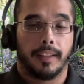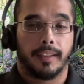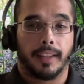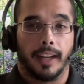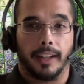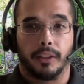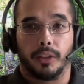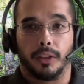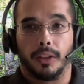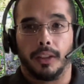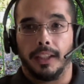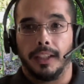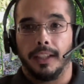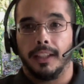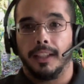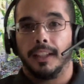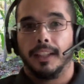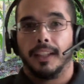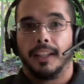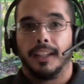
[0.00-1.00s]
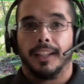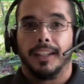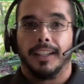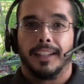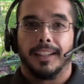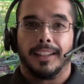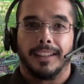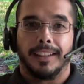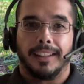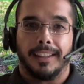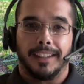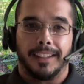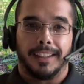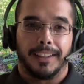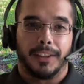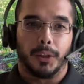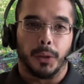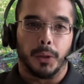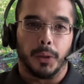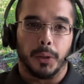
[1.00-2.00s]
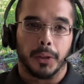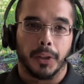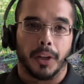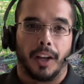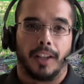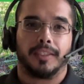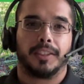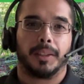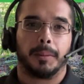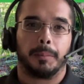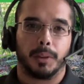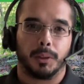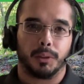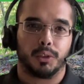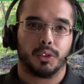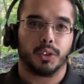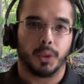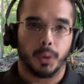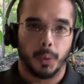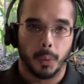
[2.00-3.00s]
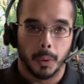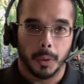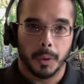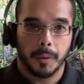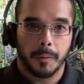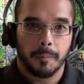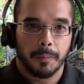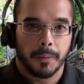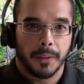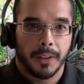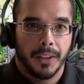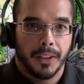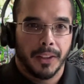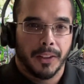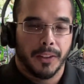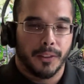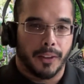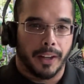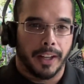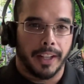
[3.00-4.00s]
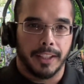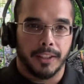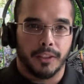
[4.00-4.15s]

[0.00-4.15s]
actually the whole concept of school, right?